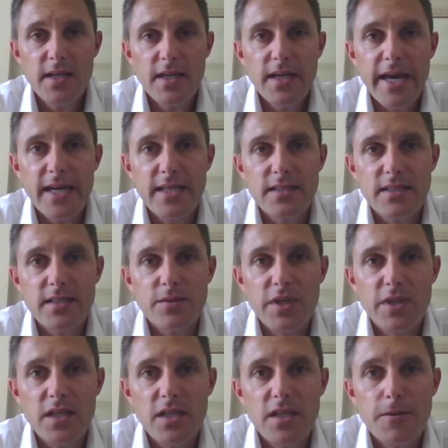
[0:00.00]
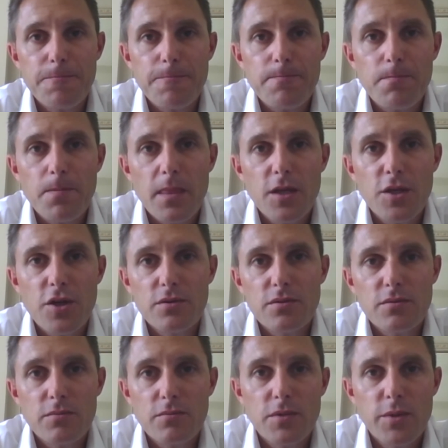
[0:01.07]
and we
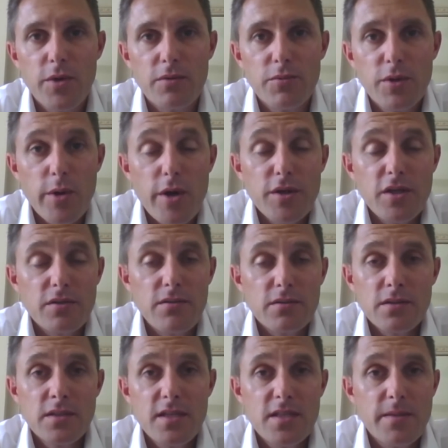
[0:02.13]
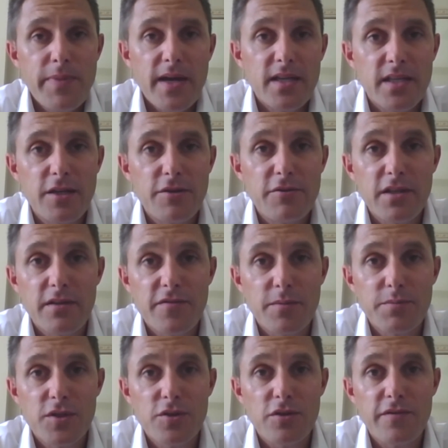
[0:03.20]
were only anticipating
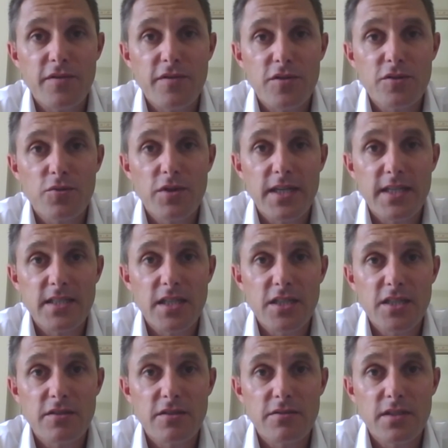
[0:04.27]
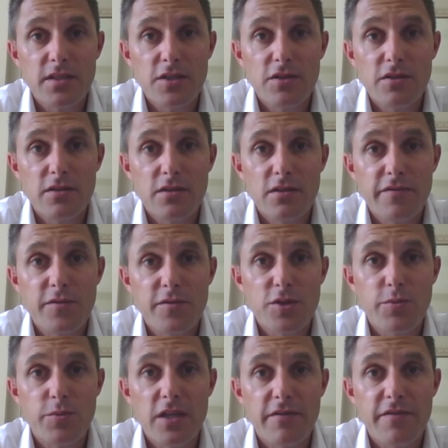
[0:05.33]
hearing from the Tour de France organization, in the
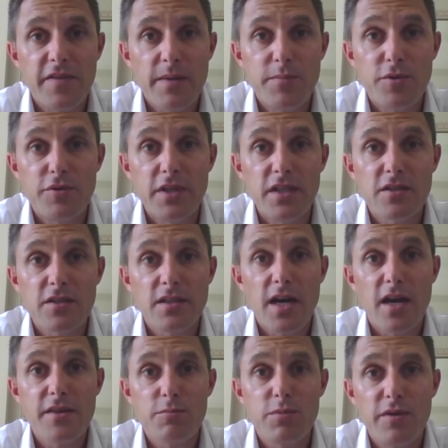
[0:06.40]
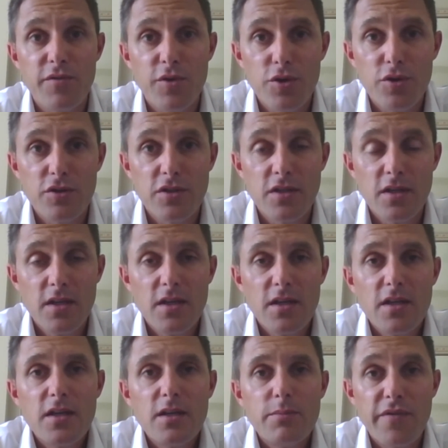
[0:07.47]
first week of February. So now that we've heard
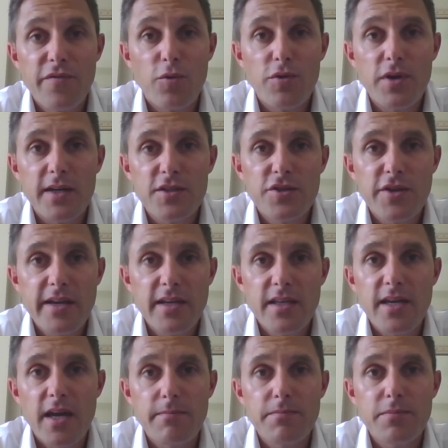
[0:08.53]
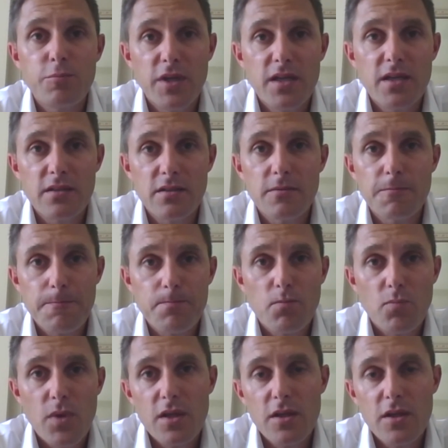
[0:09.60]
before our training camp, we can